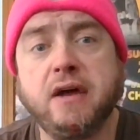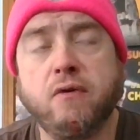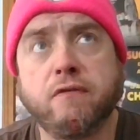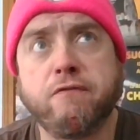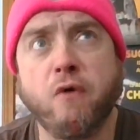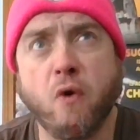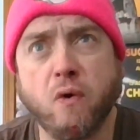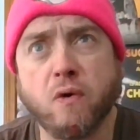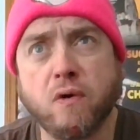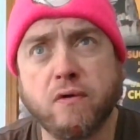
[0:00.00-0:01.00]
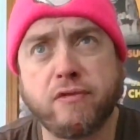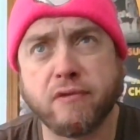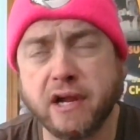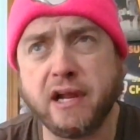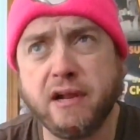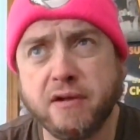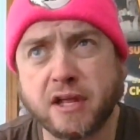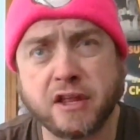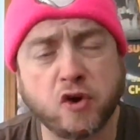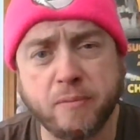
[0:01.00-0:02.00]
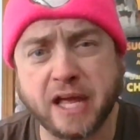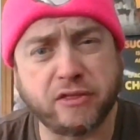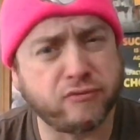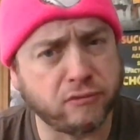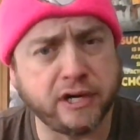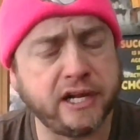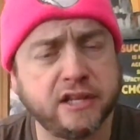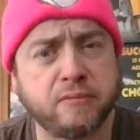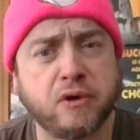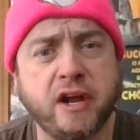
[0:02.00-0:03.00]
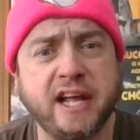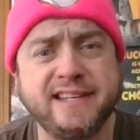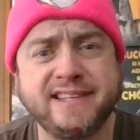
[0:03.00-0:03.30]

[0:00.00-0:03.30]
or 4, 3. I think Kobe had 3 and LeBron had